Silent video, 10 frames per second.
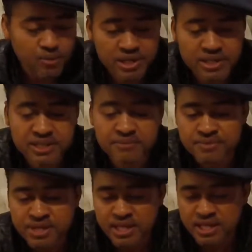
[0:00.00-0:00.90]
wanted it,
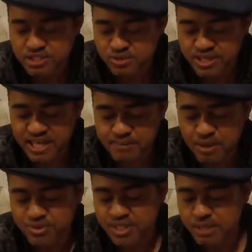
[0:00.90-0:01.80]
and so they came
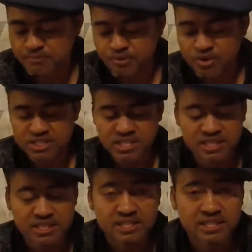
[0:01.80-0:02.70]
out with the
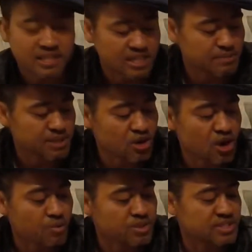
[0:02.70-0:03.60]
M14
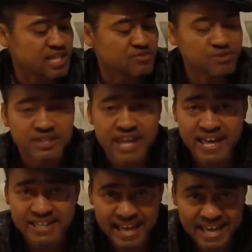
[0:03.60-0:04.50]
EBR, which stands for
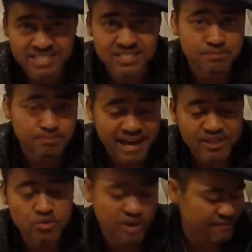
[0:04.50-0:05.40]
Enhanced
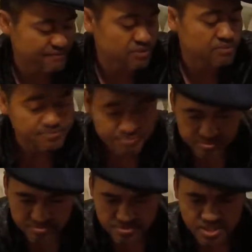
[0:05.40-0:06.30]
Battle Rifle.
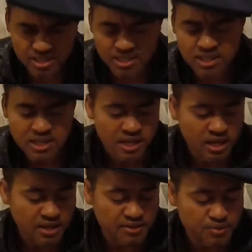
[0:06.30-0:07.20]

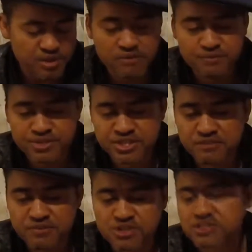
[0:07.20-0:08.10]
The real
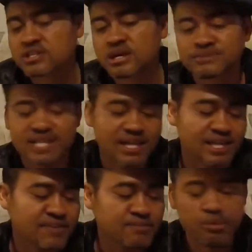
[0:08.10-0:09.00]
steel version comes out at
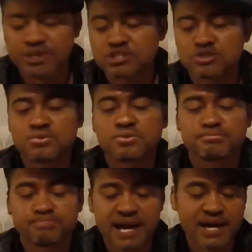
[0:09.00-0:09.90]
11.2
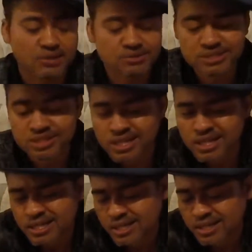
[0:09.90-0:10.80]
pounds.
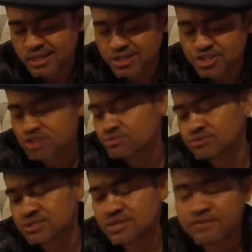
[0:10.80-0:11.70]
They shoot
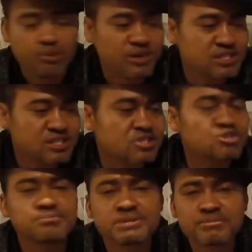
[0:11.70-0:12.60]

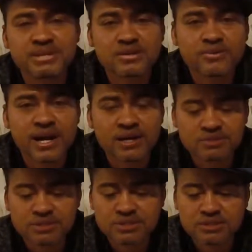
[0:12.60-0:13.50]
7.62 millimeter
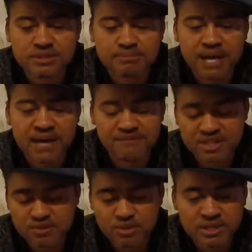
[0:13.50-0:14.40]
rounds by
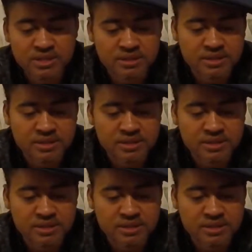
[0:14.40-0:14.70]
51.